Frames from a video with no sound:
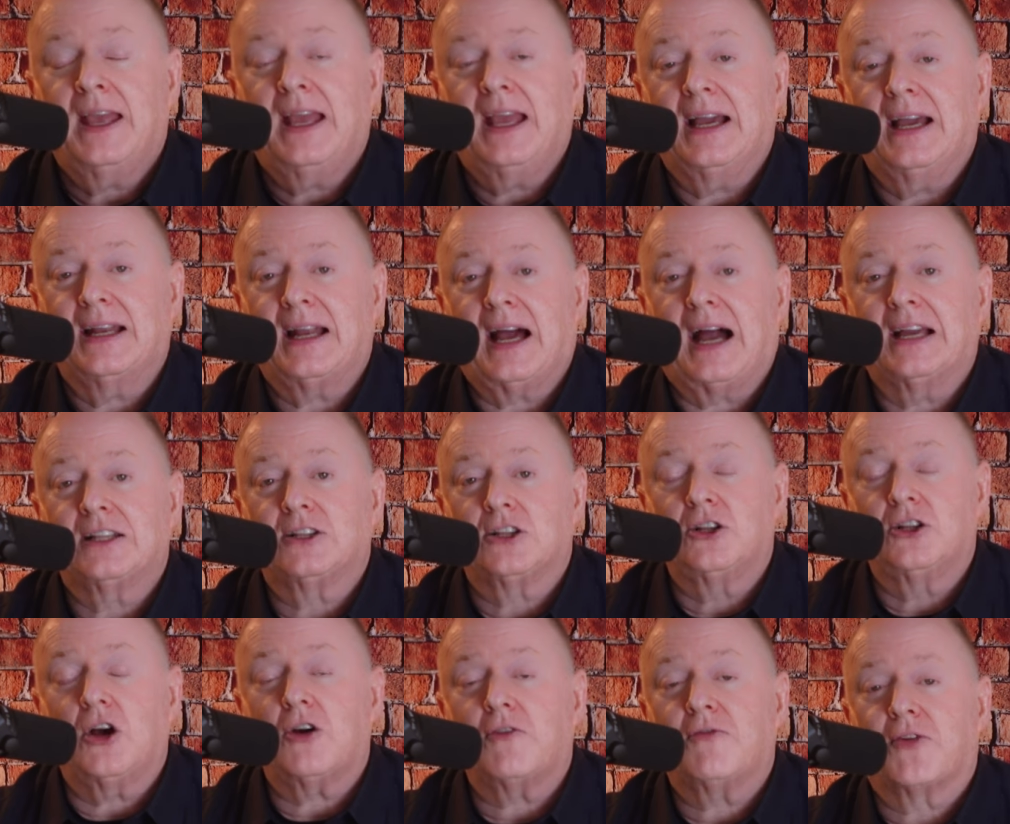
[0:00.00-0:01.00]
and I
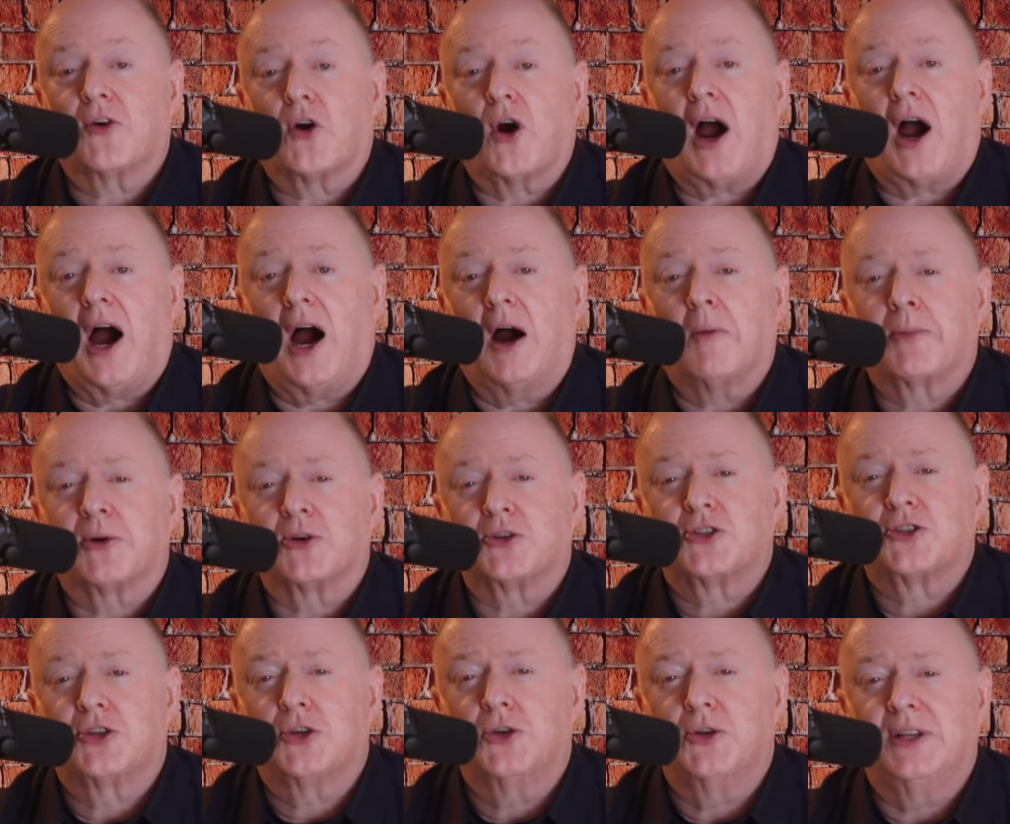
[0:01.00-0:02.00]
look for
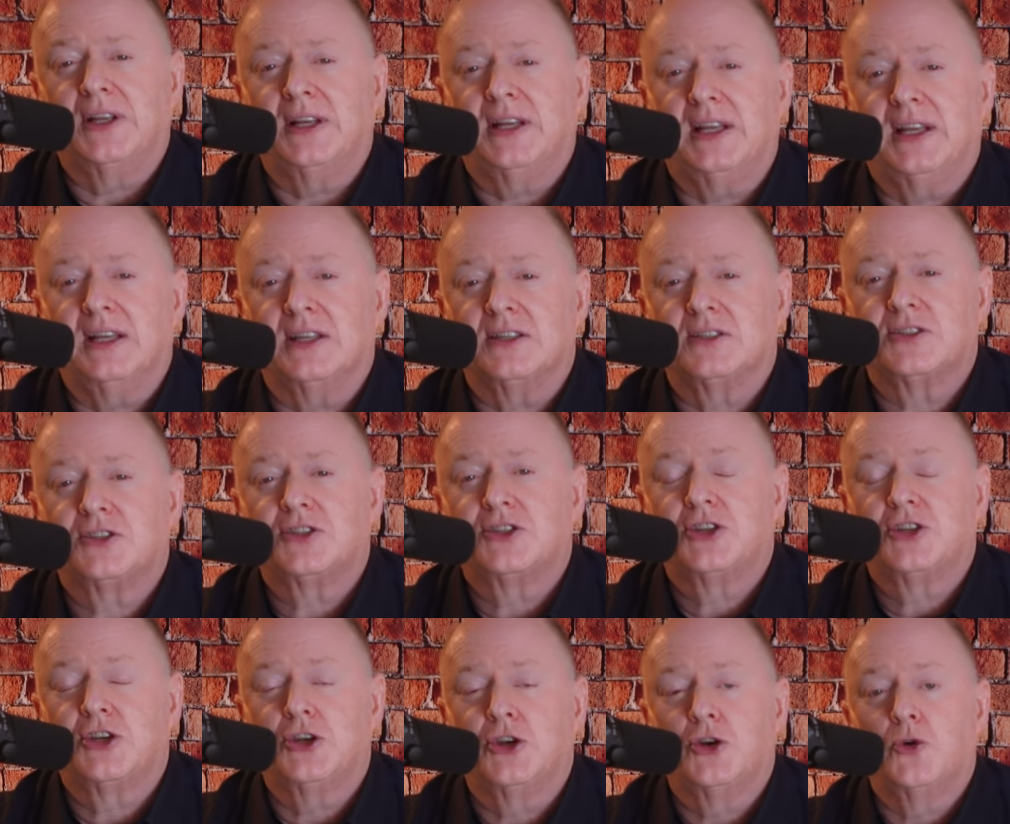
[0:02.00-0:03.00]
opportunities
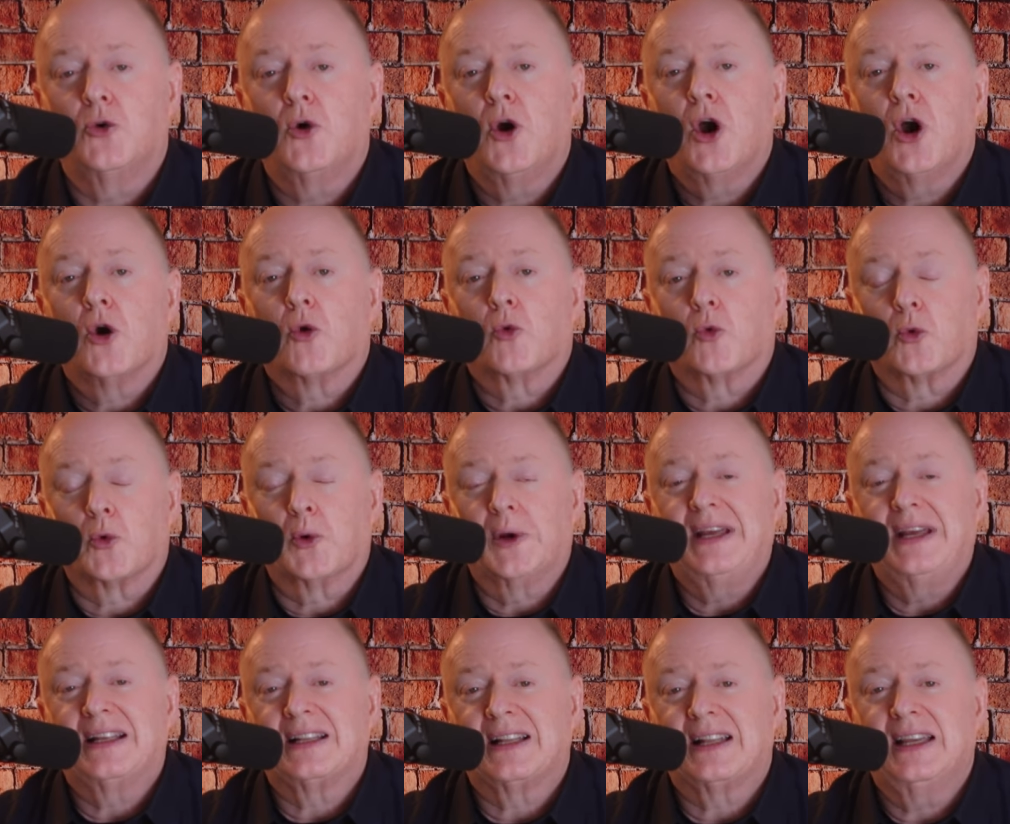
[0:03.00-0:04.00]
to
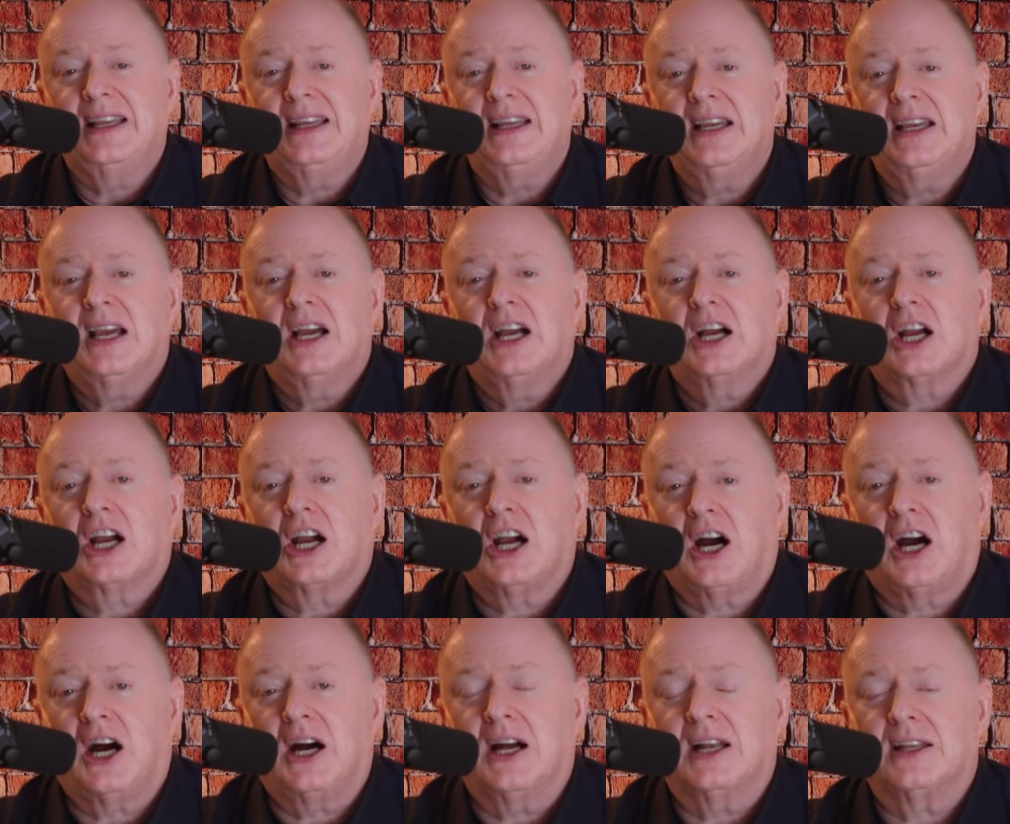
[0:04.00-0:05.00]
really
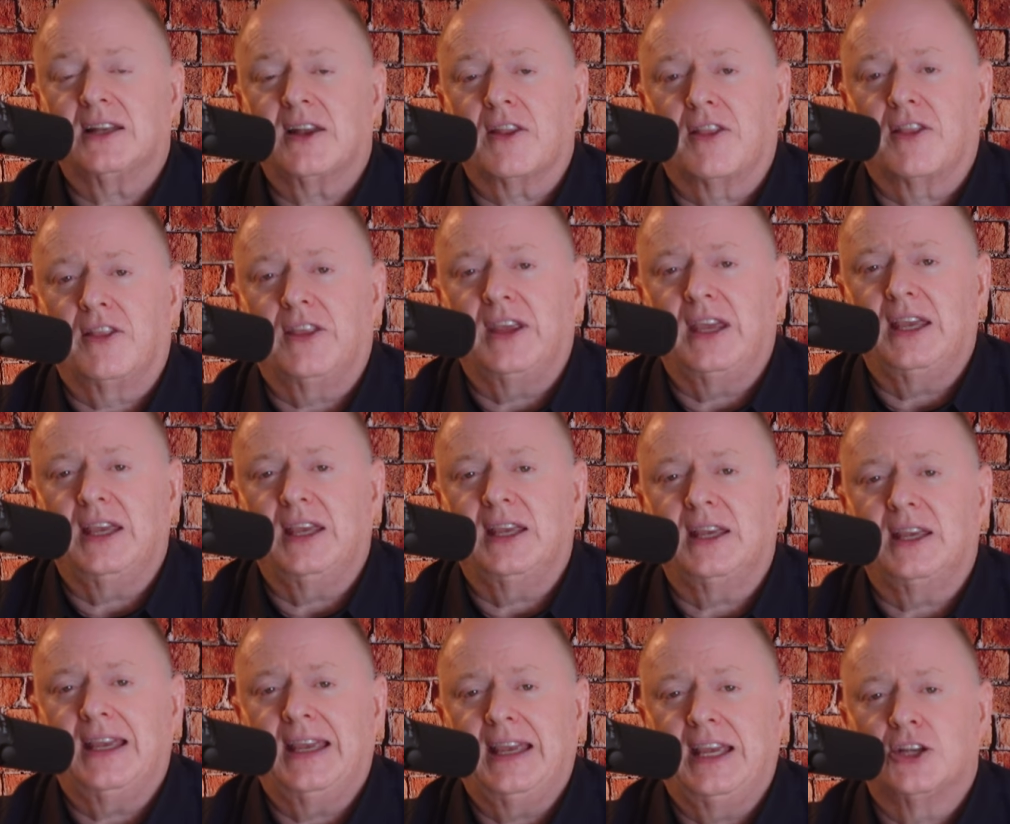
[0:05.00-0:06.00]
cut
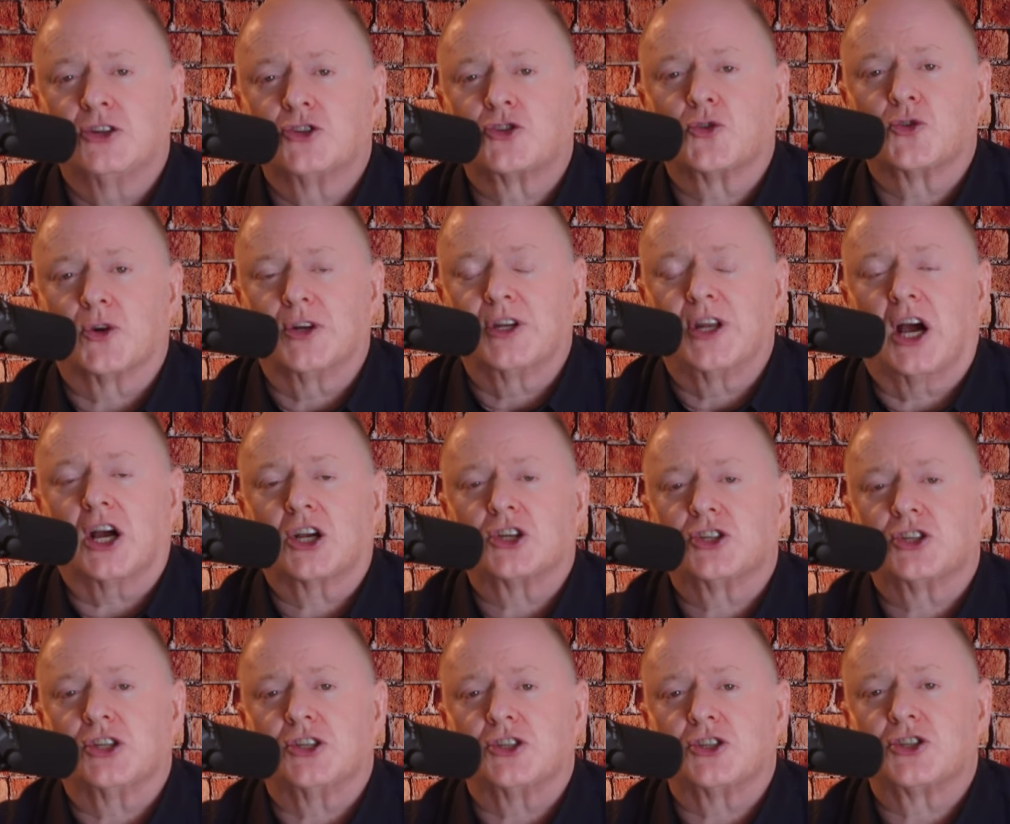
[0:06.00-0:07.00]
the
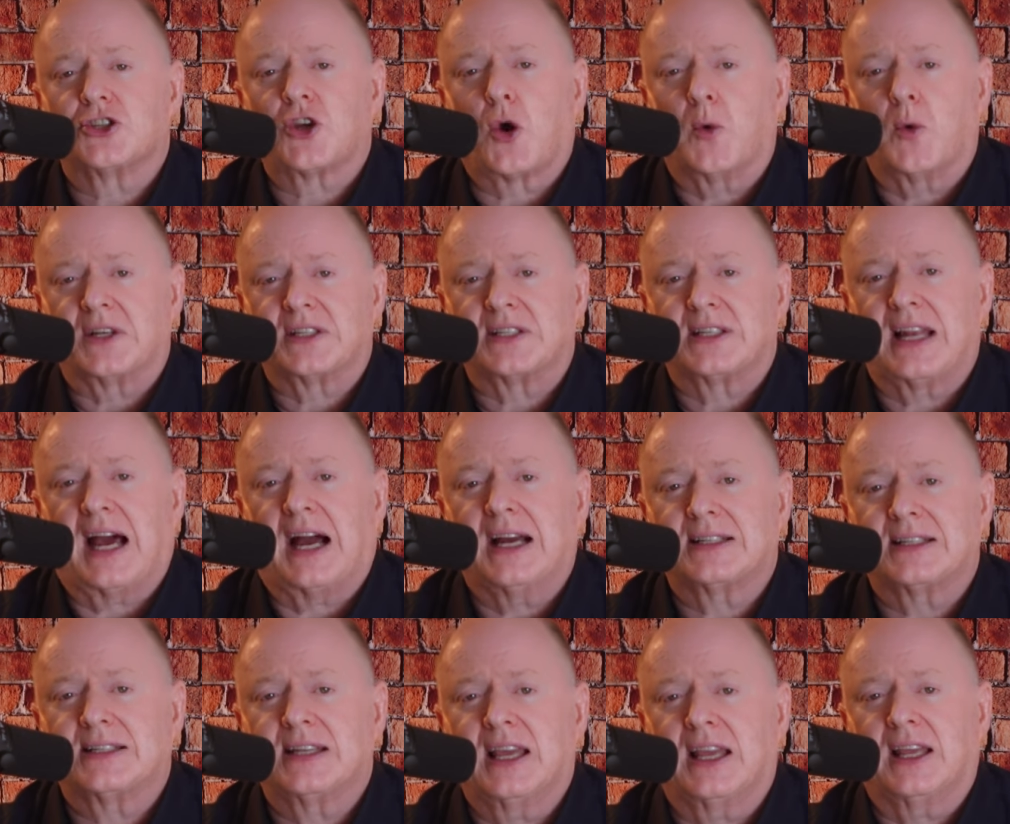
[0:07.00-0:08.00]
introduction so it's
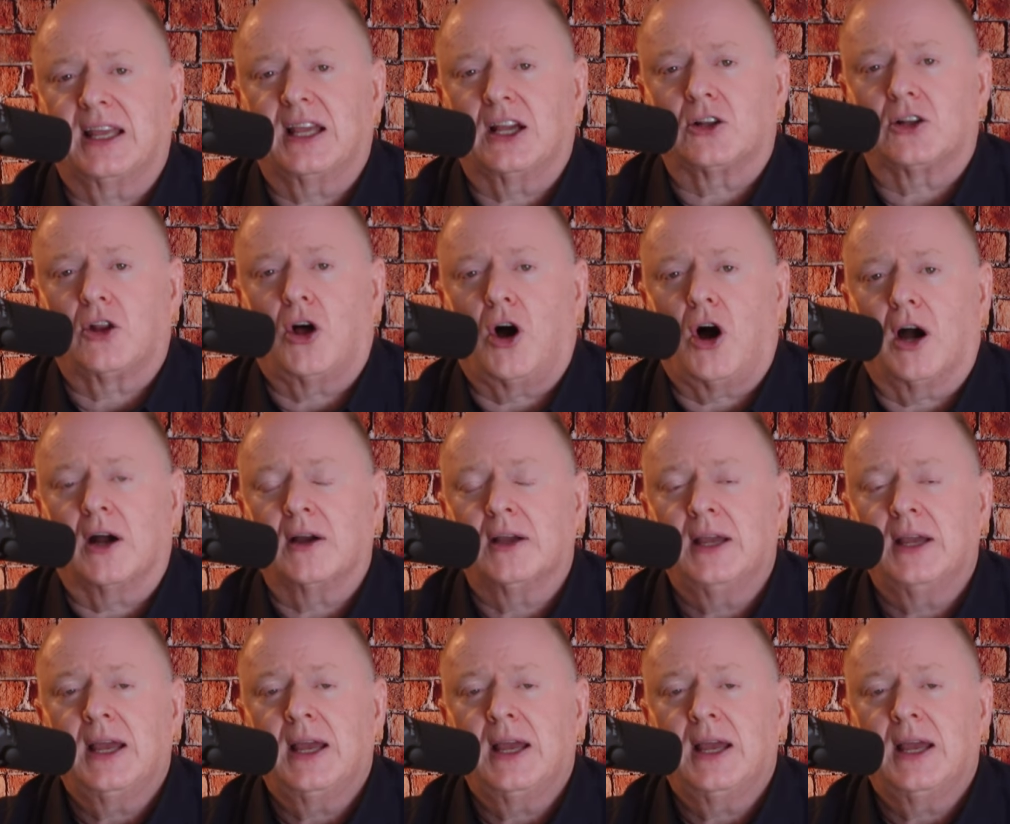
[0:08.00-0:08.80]
not taking long.